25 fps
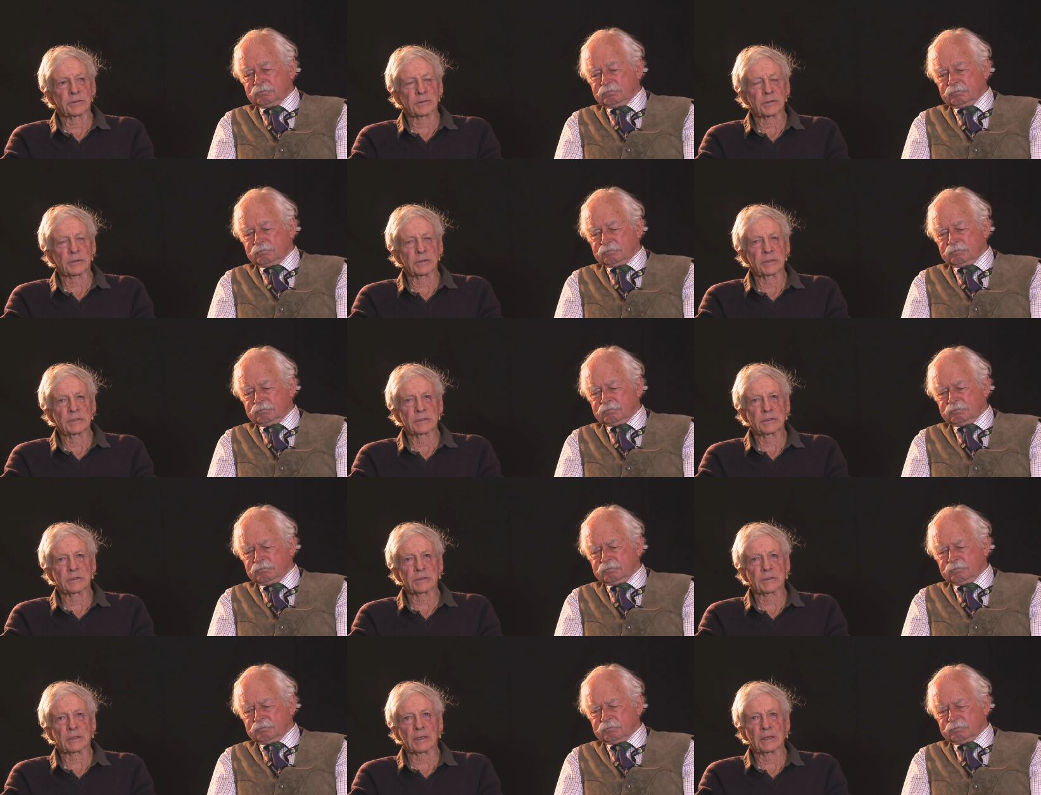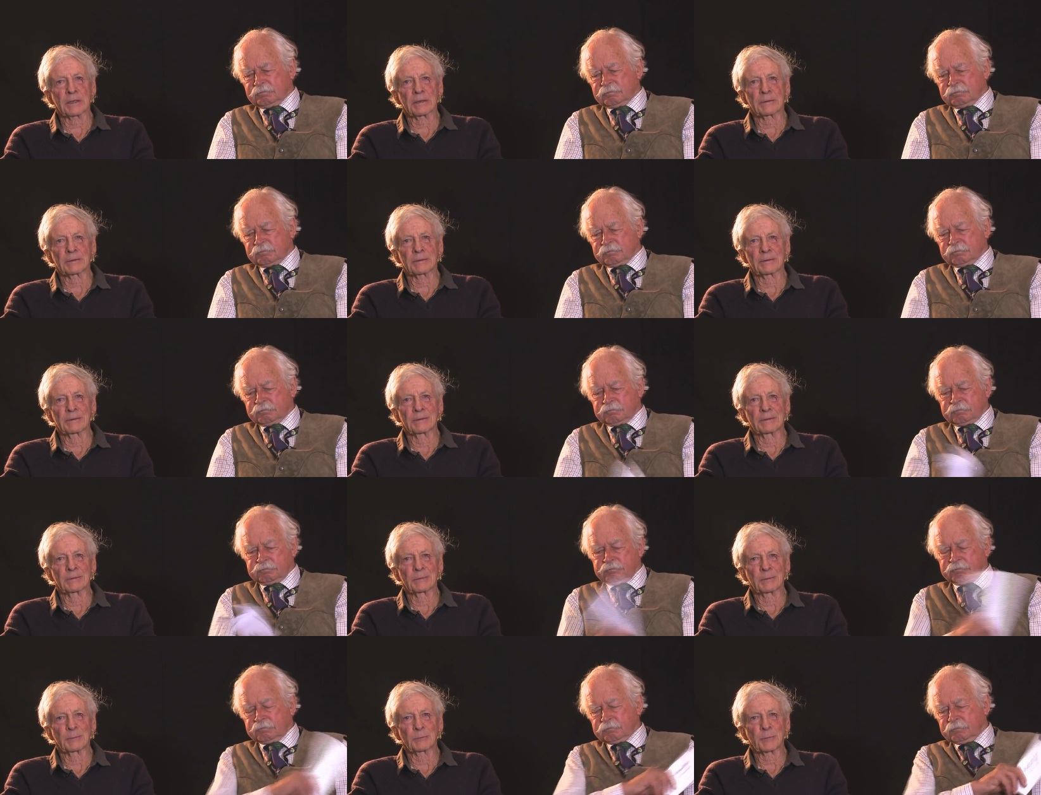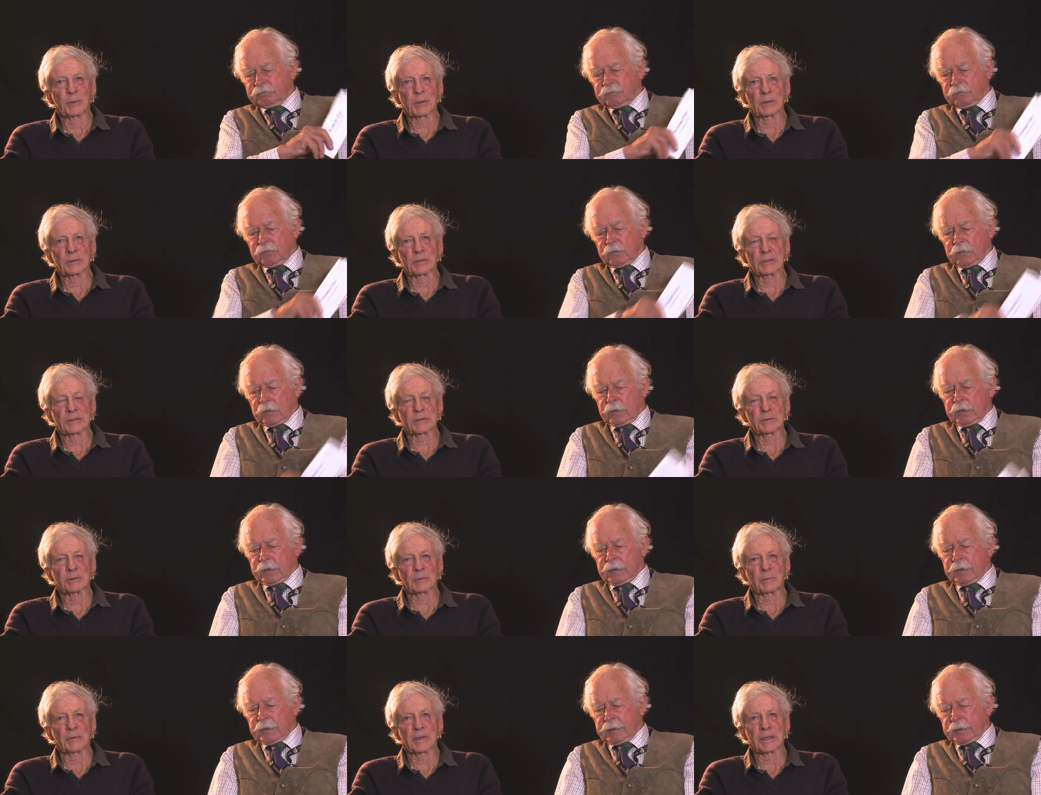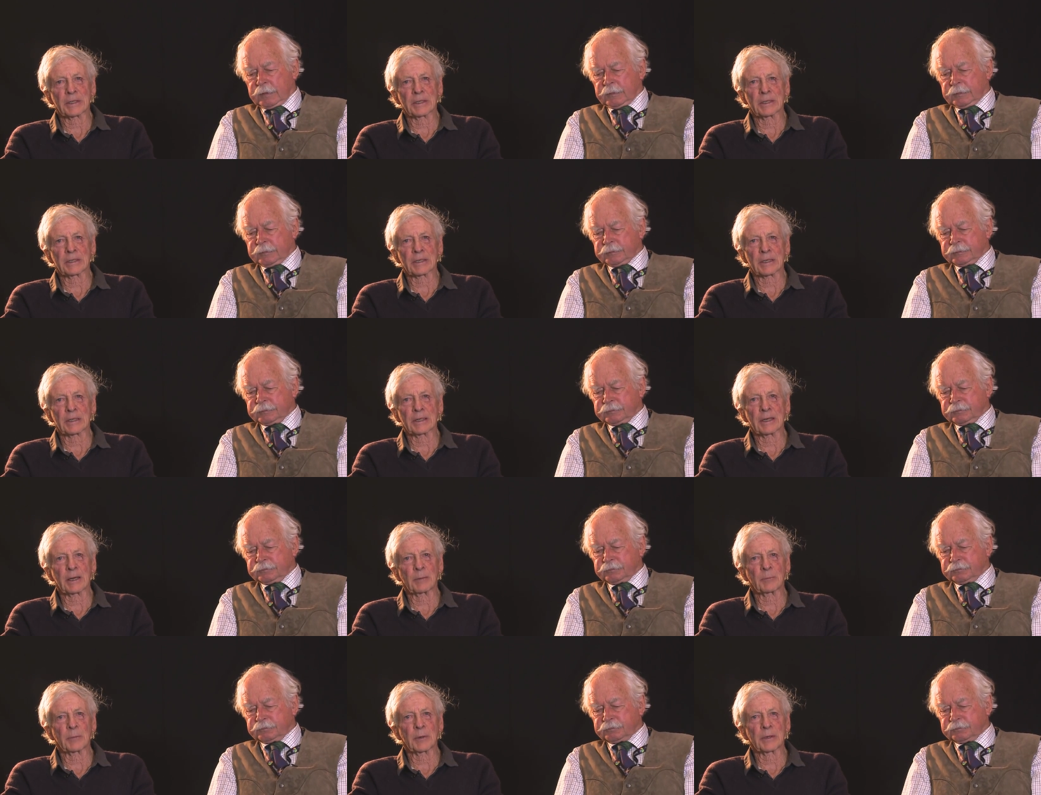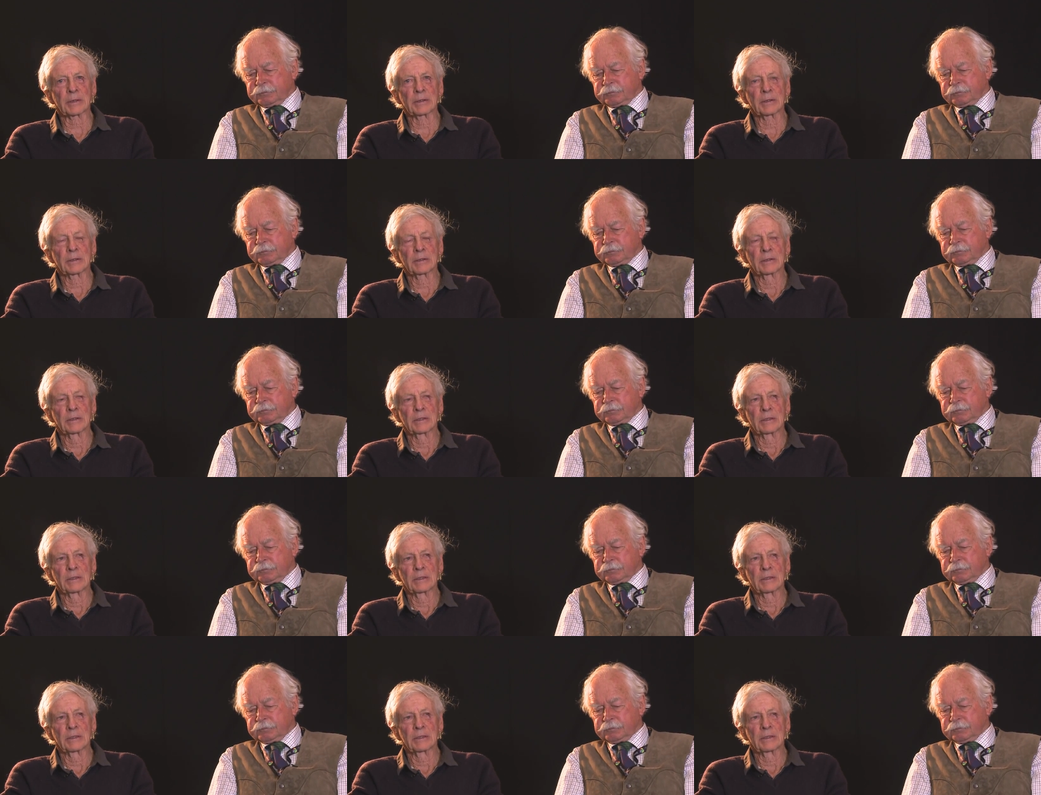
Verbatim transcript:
Speaker 1: trees are progressively getting numbered